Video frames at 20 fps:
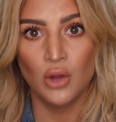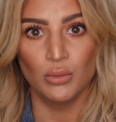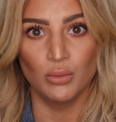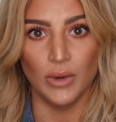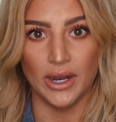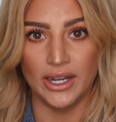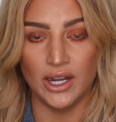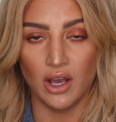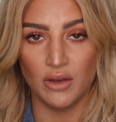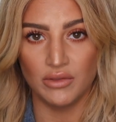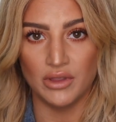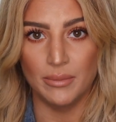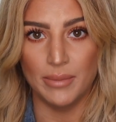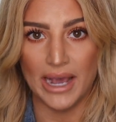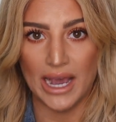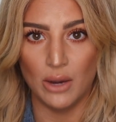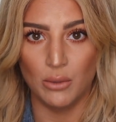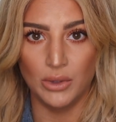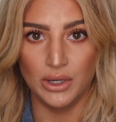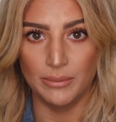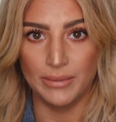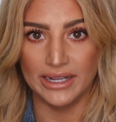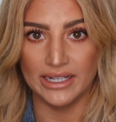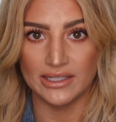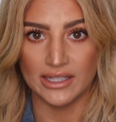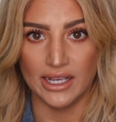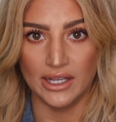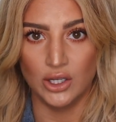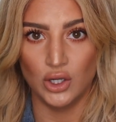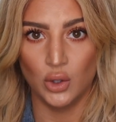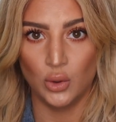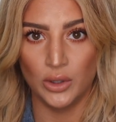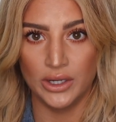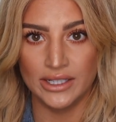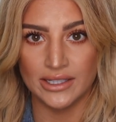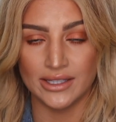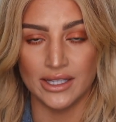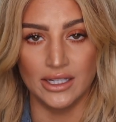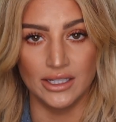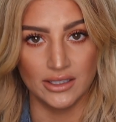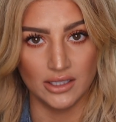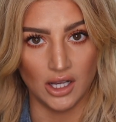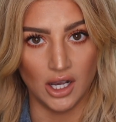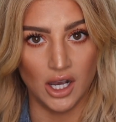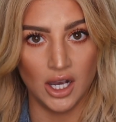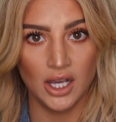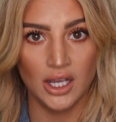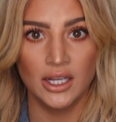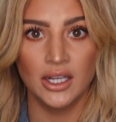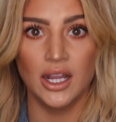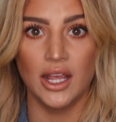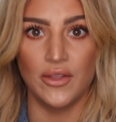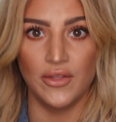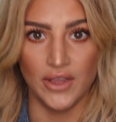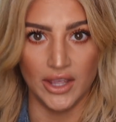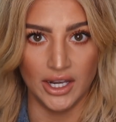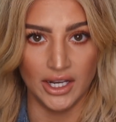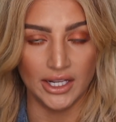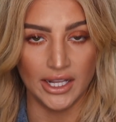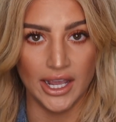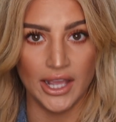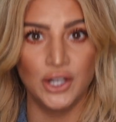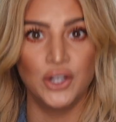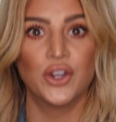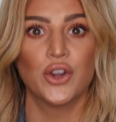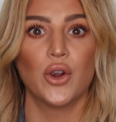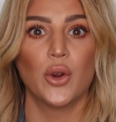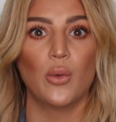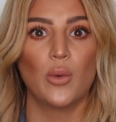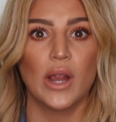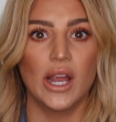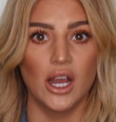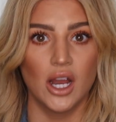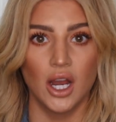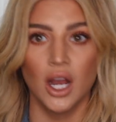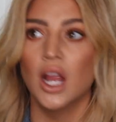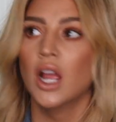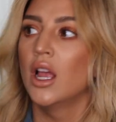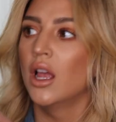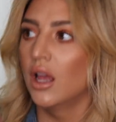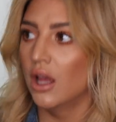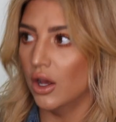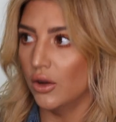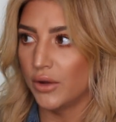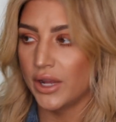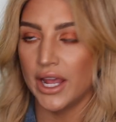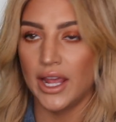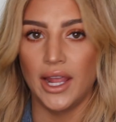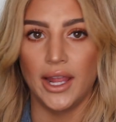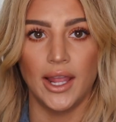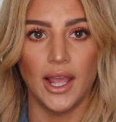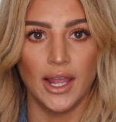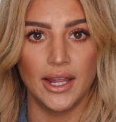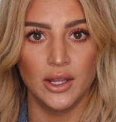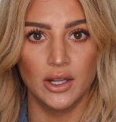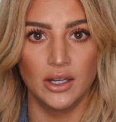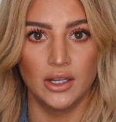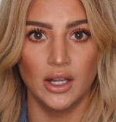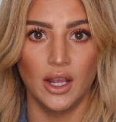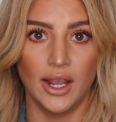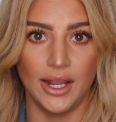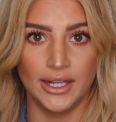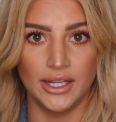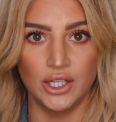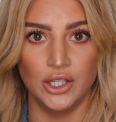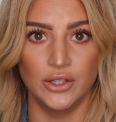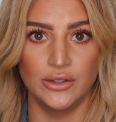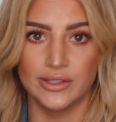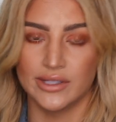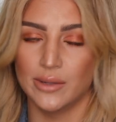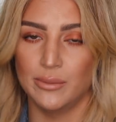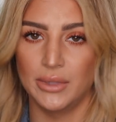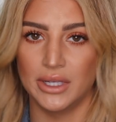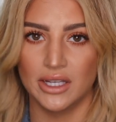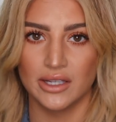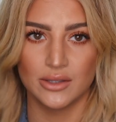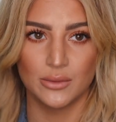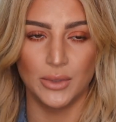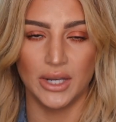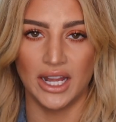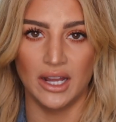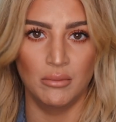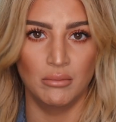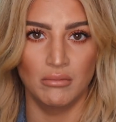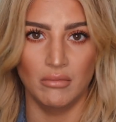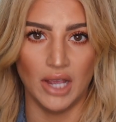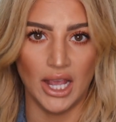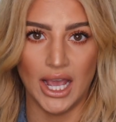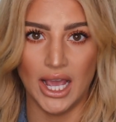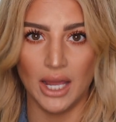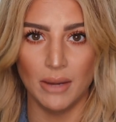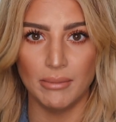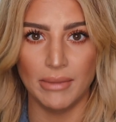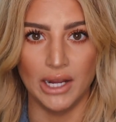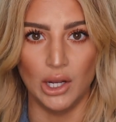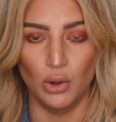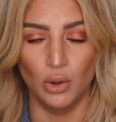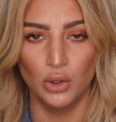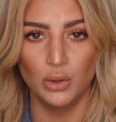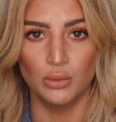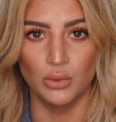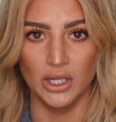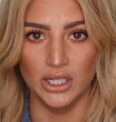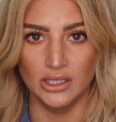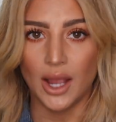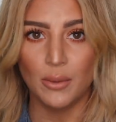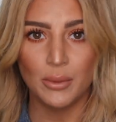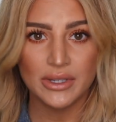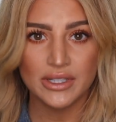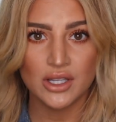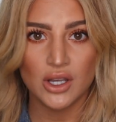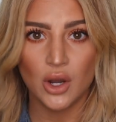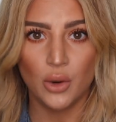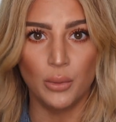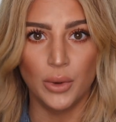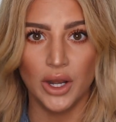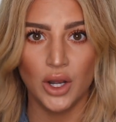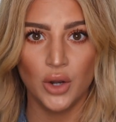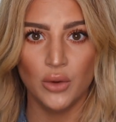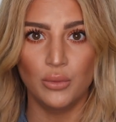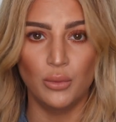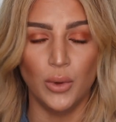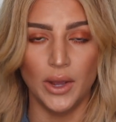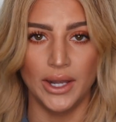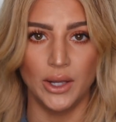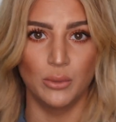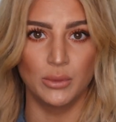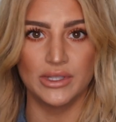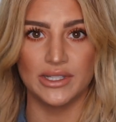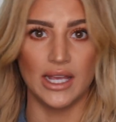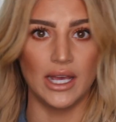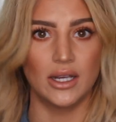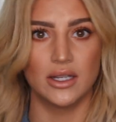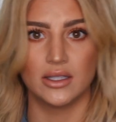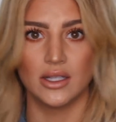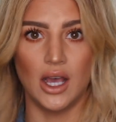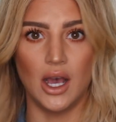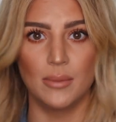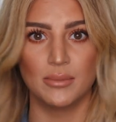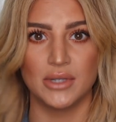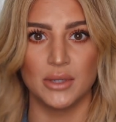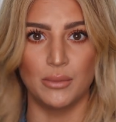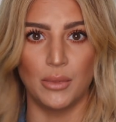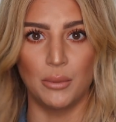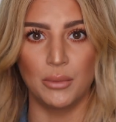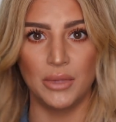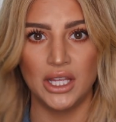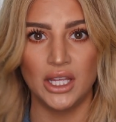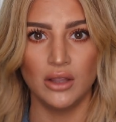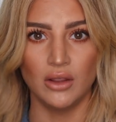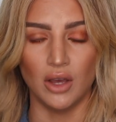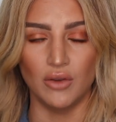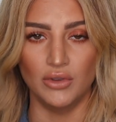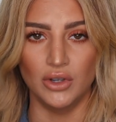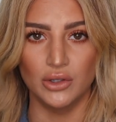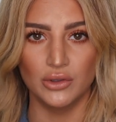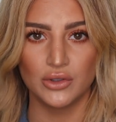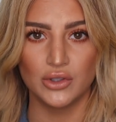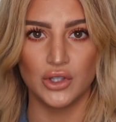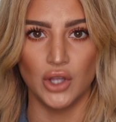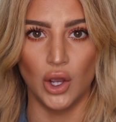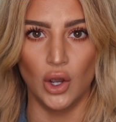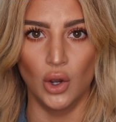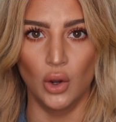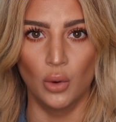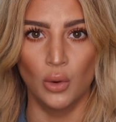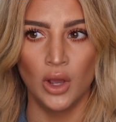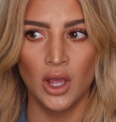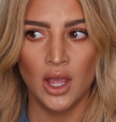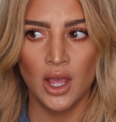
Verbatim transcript: right off the bat when it makes that noise that it's on, and then again you're aware, okay, I can use it. Because when I had my old one, I wasn't aware of when it was at its optimum heat level. So